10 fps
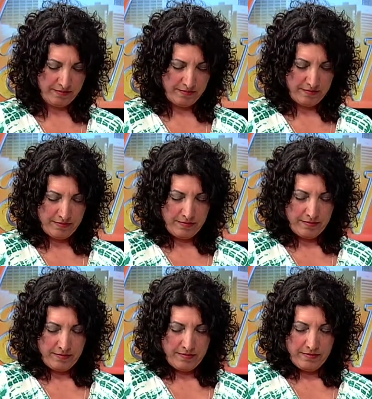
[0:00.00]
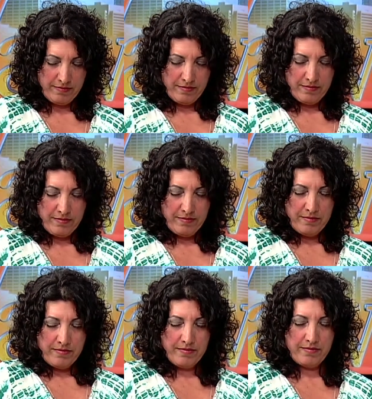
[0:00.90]

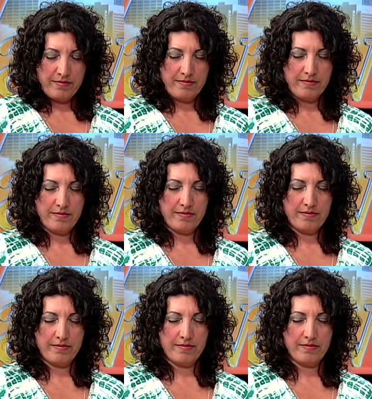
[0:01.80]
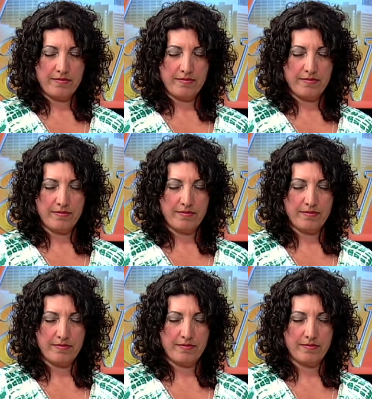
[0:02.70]

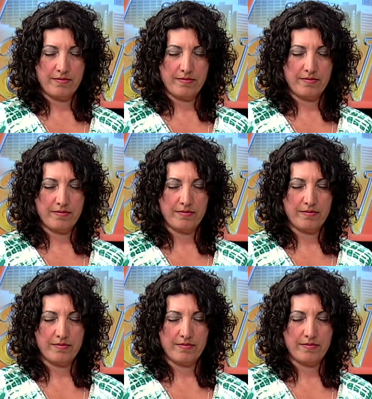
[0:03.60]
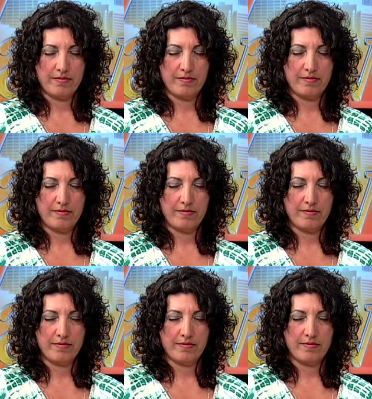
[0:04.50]

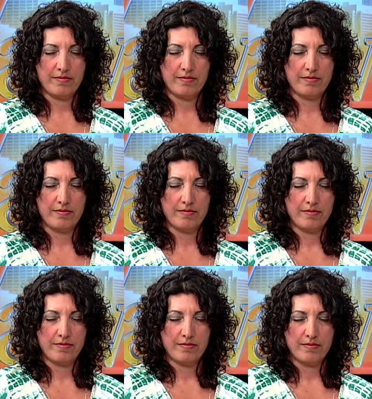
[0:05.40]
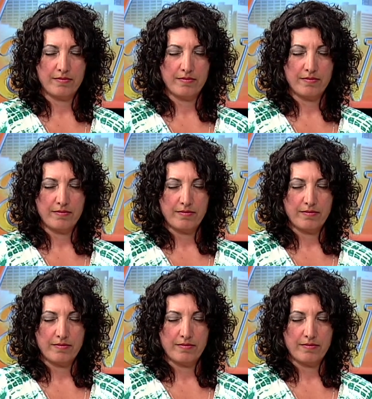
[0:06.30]
[no speech]